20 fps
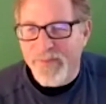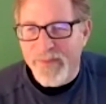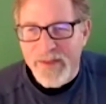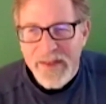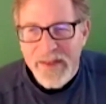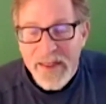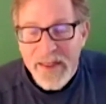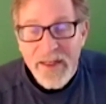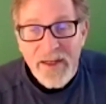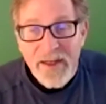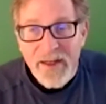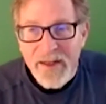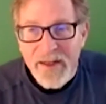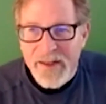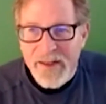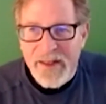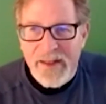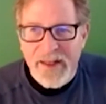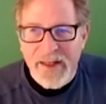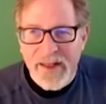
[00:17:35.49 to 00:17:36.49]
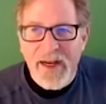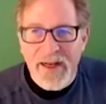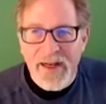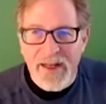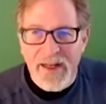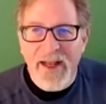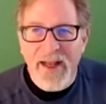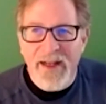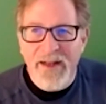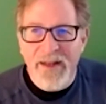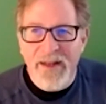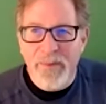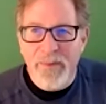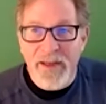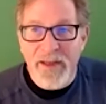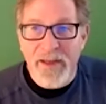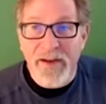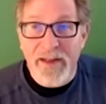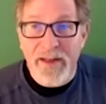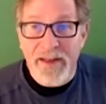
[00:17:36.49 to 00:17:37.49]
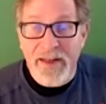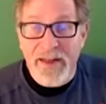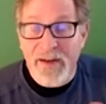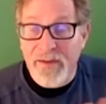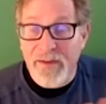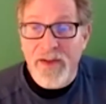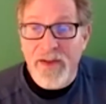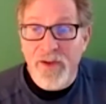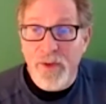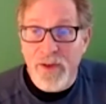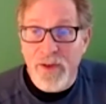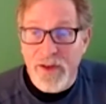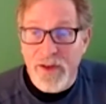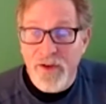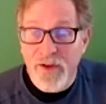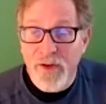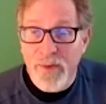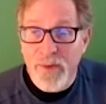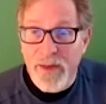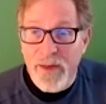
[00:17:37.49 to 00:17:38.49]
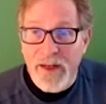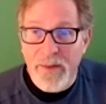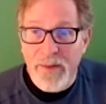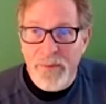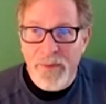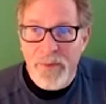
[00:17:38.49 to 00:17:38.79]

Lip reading: Yeah, and they kind of hate it, but then I'm not sure what to do about it.